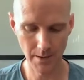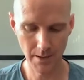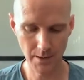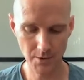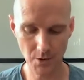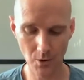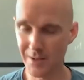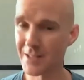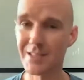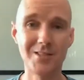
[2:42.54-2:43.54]
So
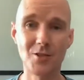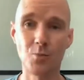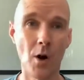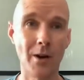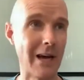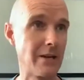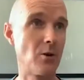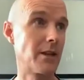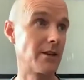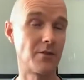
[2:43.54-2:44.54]
this is just one. I know
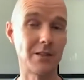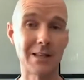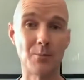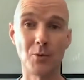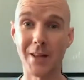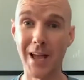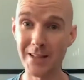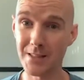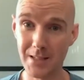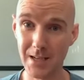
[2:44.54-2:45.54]
that, for example,
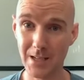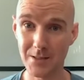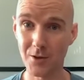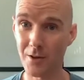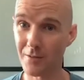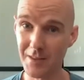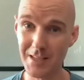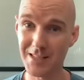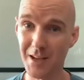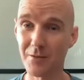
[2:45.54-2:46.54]
Nancy has a lot of these
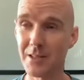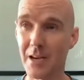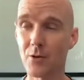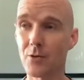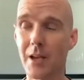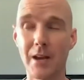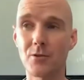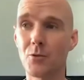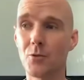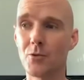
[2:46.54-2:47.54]
self-care
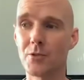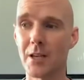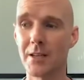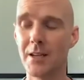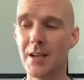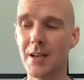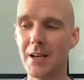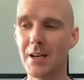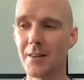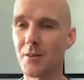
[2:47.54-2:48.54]
tools and
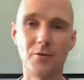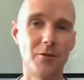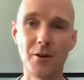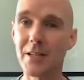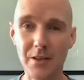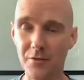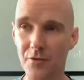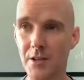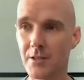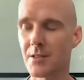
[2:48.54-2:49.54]
they're very
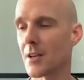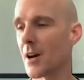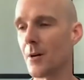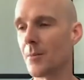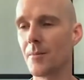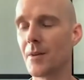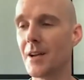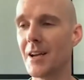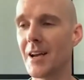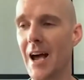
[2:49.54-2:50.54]
different.
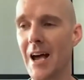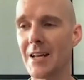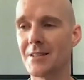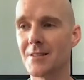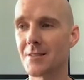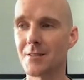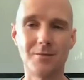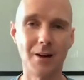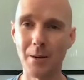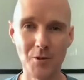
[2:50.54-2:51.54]
And
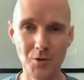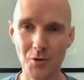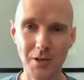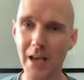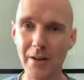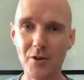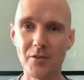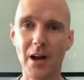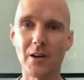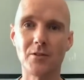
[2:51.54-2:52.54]
I'm sure that every
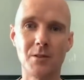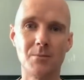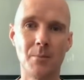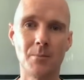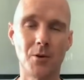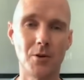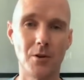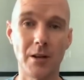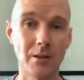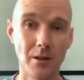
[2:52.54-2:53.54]
faculty member
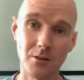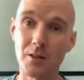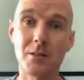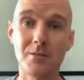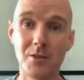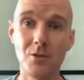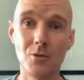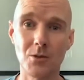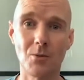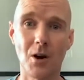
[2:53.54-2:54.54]
and lots of you
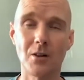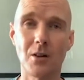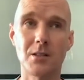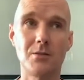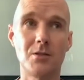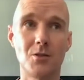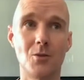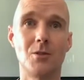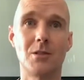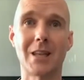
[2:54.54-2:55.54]
as well, lots of
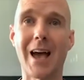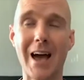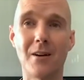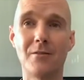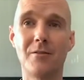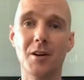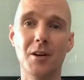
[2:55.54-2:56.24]
students have